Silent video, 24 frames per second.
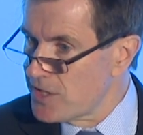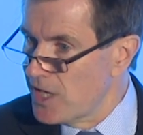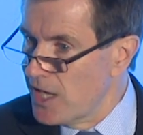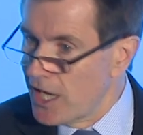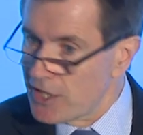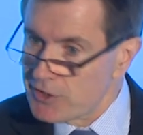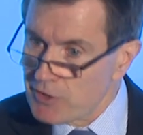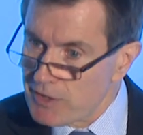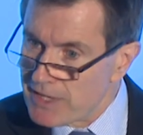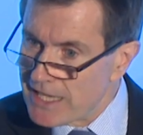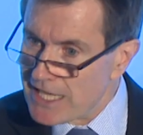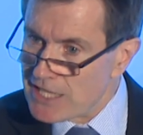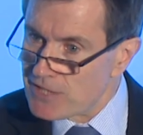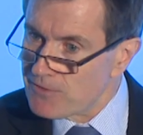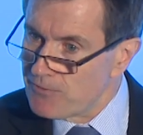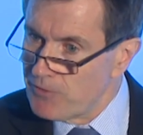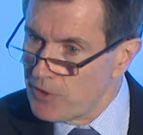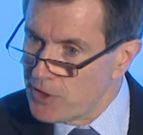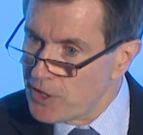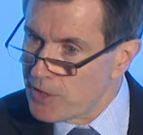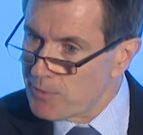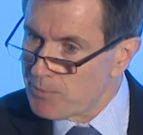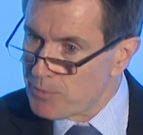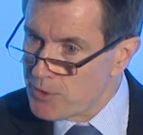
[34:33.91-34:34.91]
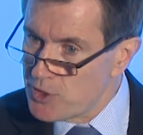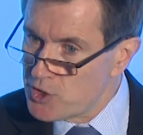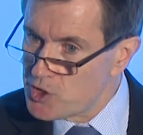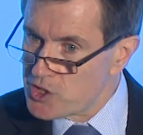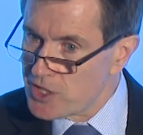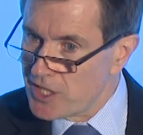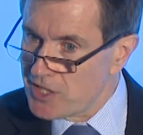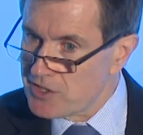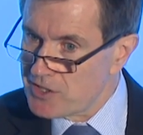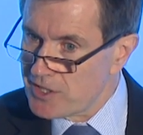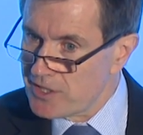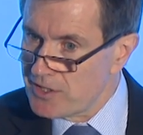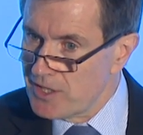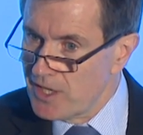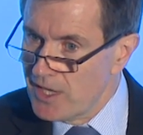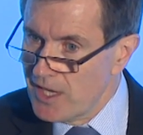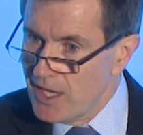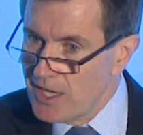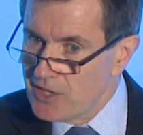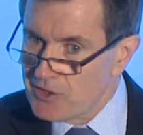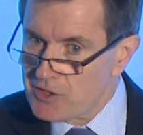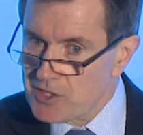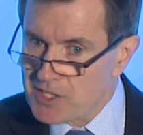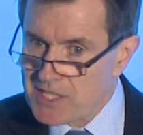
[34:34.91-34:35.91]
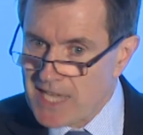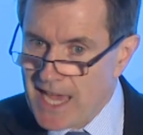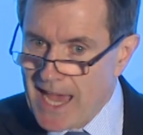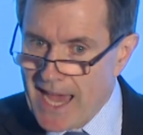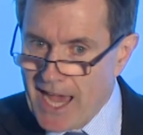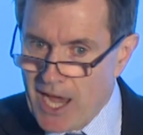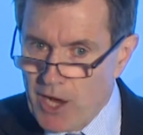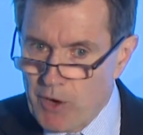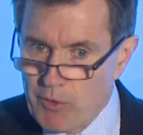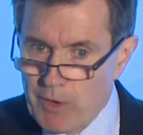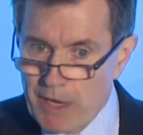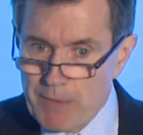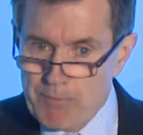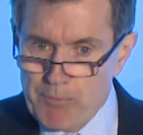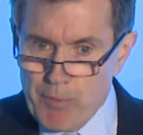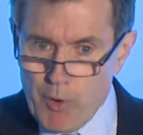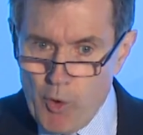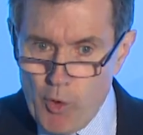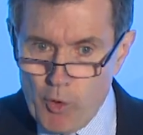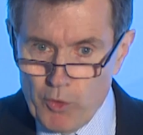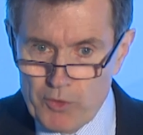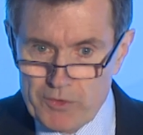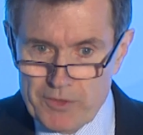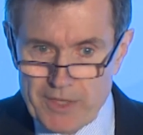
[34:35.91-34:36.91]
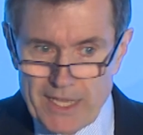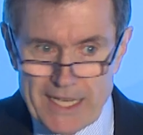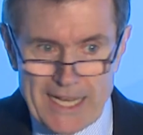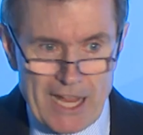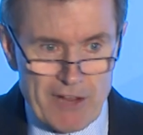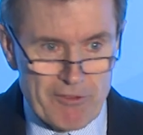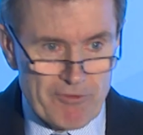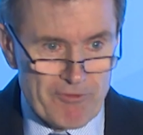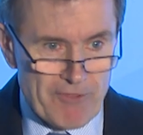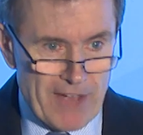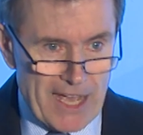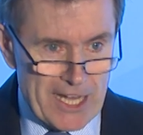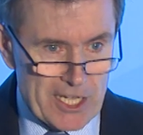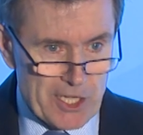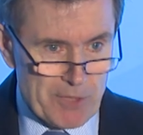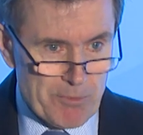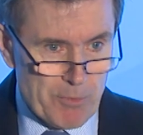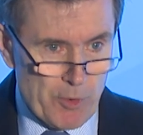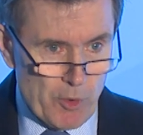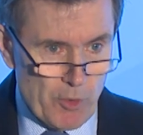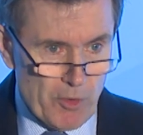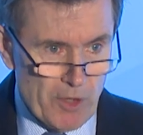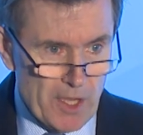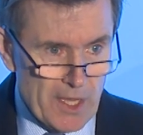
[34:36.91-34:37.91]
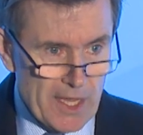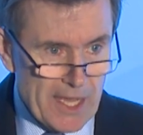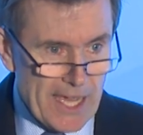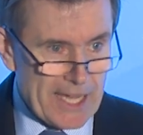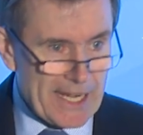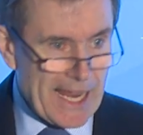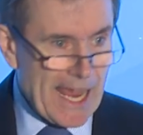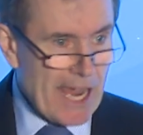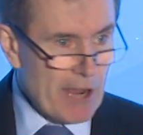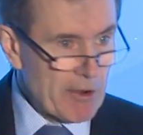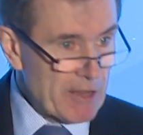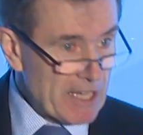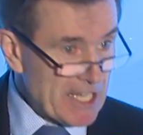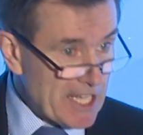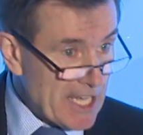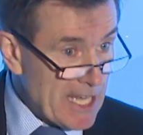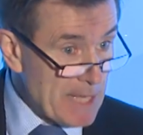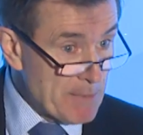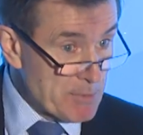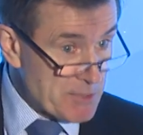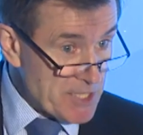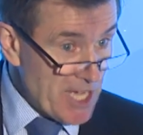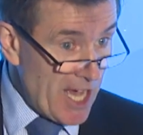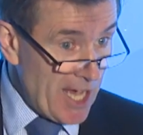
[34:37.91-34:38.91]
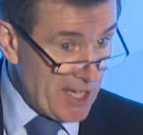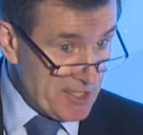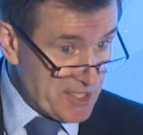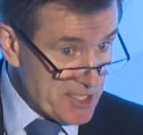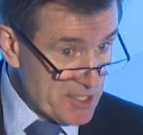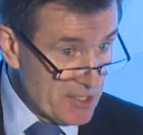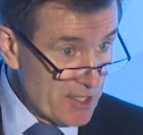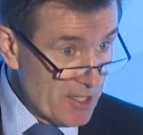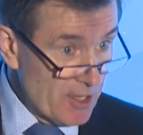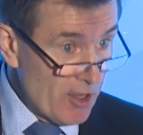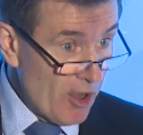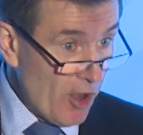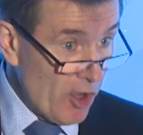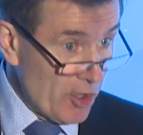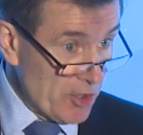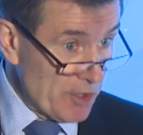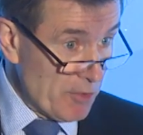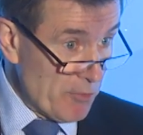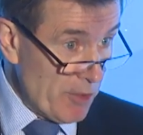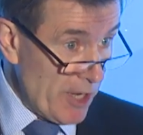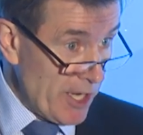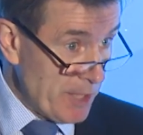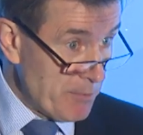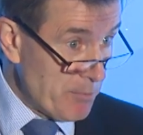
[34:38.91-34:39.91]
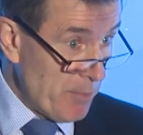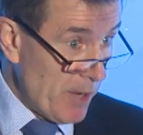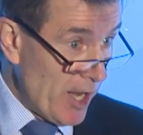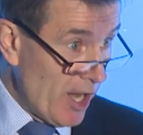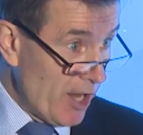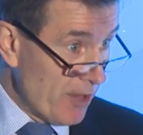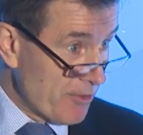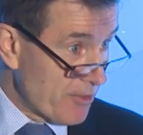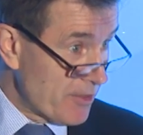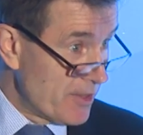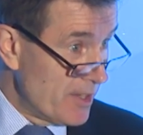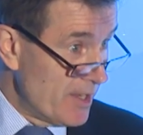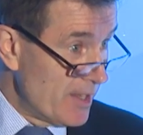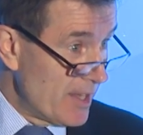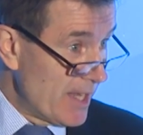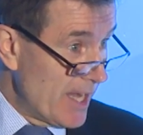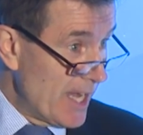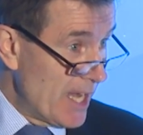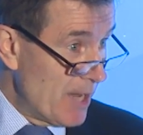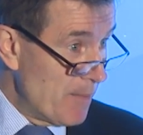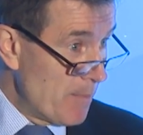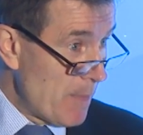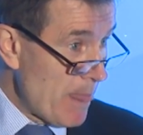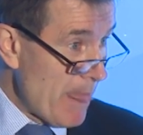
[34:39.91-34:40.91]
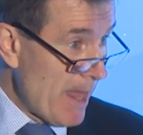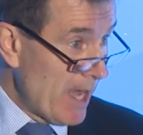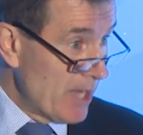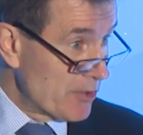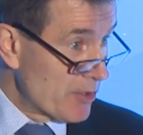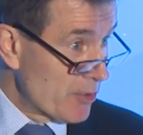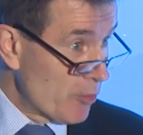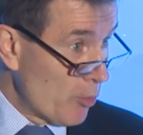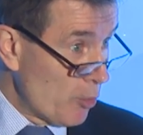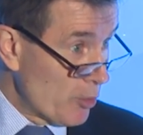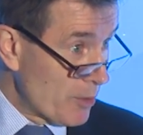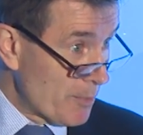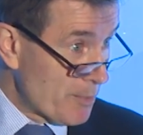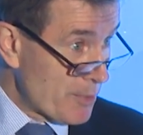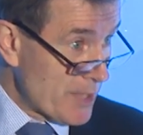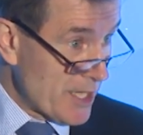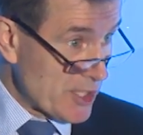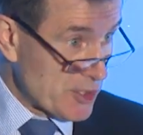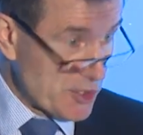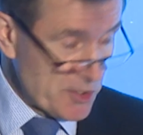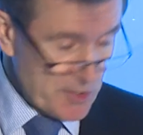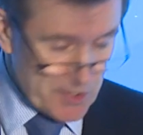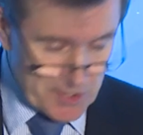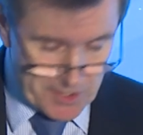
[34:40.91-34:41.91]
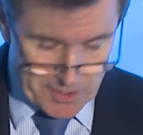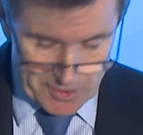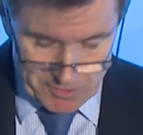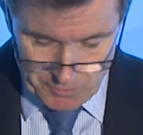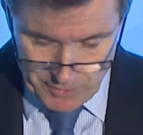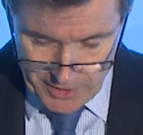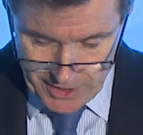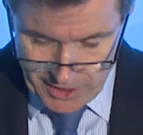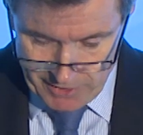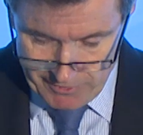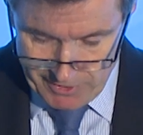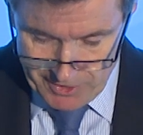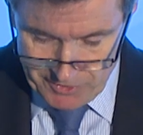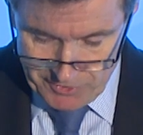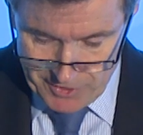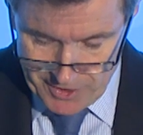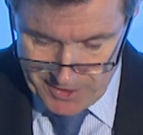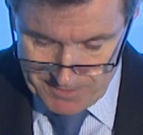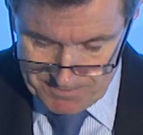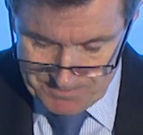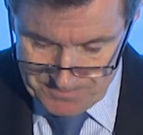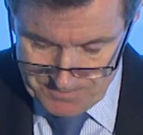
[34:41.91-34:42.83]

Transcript: I don't think that's fully appreciated, just how important and how valuable and how it keeps us on the right path um, under all the pressures that we are under.